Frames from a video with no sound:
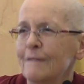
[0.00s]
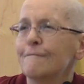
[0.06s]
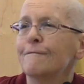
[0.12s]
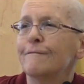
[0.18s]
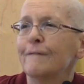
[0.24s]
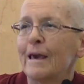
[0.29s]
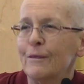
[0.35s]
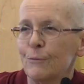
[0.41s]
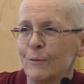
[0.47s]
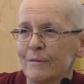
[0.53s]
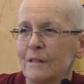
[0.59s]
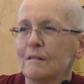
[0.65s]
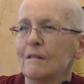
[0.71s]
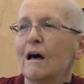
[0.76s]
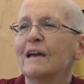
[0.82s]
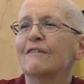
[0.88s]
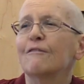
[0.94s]
faith with a
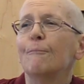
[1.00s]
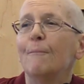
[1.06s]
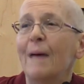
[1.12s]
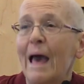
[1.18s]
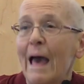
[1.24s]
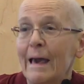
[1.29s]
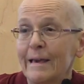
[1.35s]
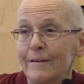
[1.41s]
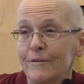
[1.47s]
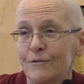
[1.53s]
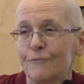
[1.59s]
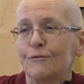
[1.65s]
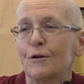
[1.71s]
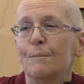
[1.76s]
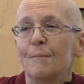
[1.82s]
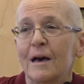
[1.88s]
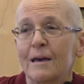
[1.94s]
lot of baggage
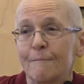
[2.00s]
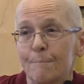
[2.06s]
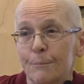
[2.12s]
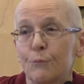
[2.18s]
from my